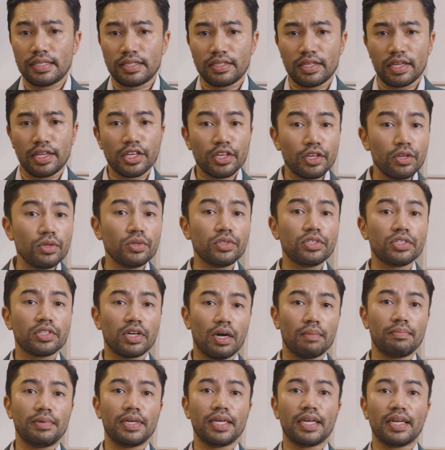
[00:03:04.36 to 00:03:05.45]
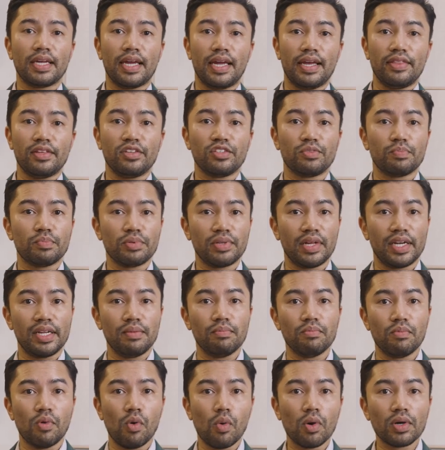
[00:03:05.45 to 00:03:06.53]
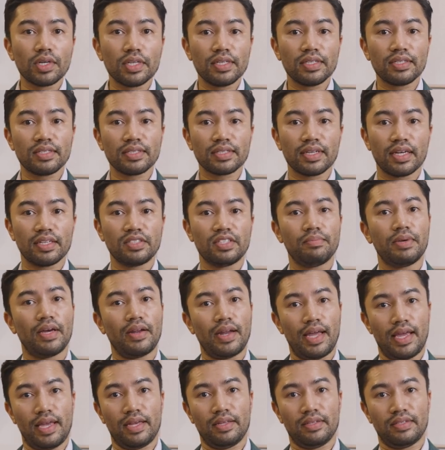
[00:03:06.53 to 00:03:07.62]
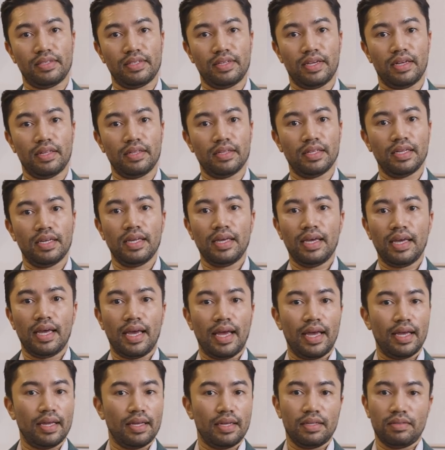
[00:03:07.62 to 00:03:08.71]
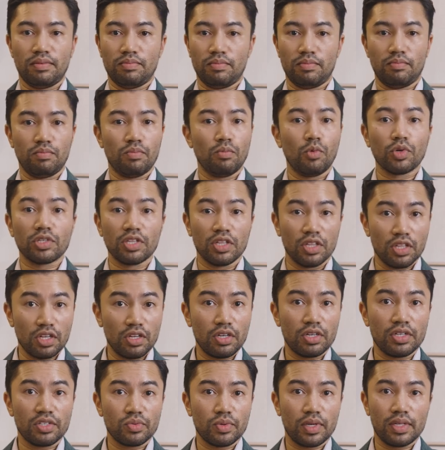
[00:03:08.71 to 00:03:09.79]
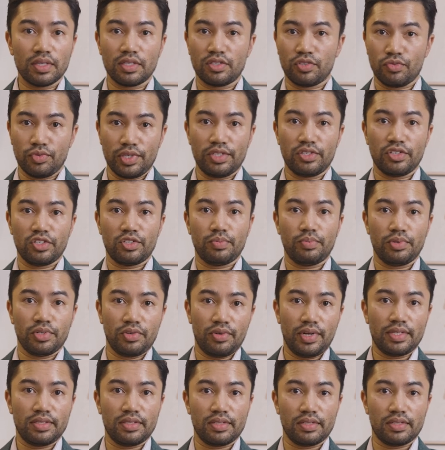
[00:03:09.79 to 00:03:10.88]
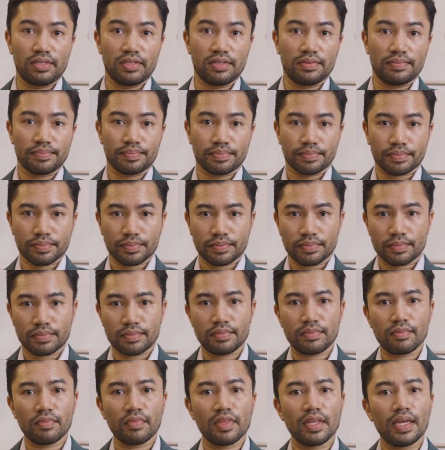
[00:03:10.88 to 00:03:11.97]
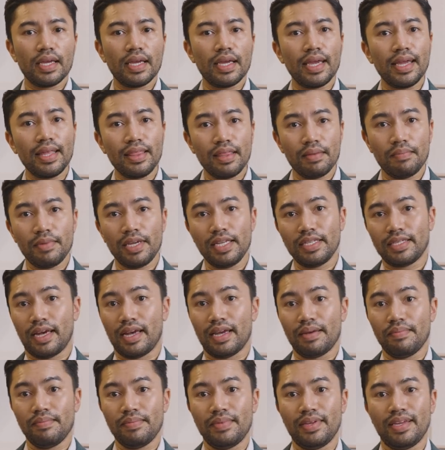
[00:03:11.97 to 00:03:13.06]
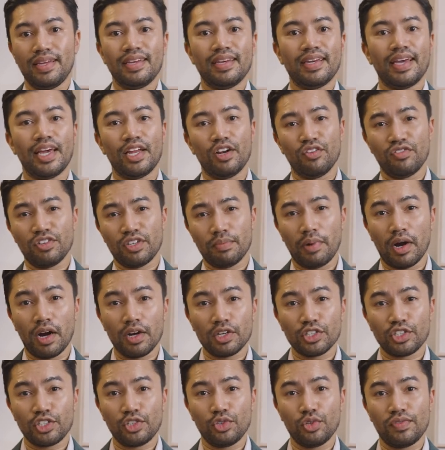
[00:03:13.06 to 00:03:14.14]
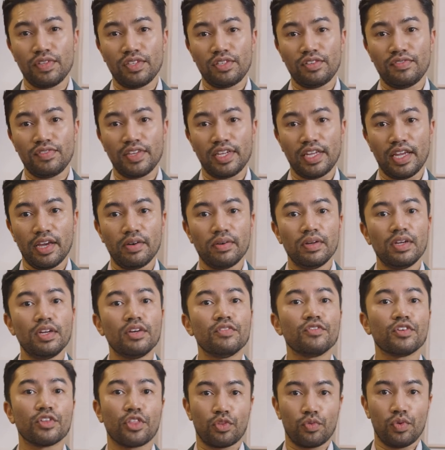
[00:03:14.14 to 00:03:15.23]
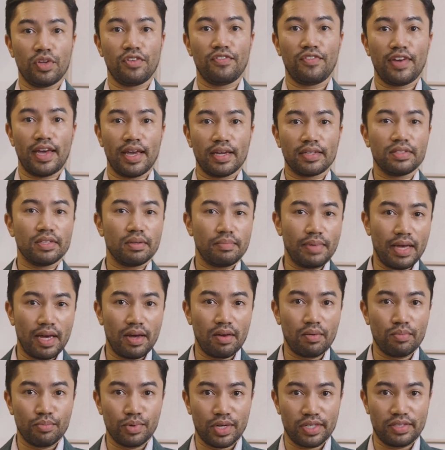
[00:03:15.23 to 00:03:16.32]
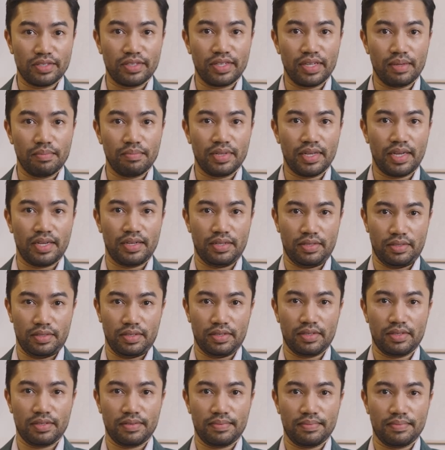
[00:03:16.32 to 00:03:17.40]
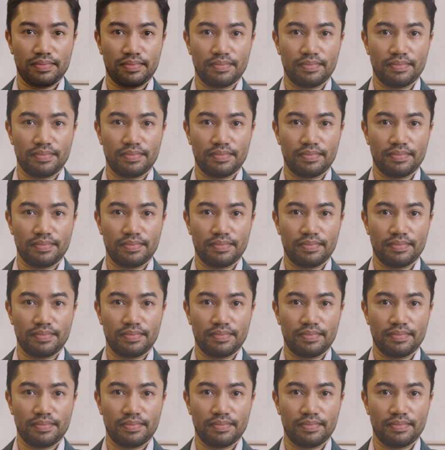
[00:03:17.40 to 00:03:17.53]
it's a huge topic and there's plenty more to discuss about ALCL and more to learn as well as research progresses. In the meantime, head over to part two of this video for three facts about breast implant illness.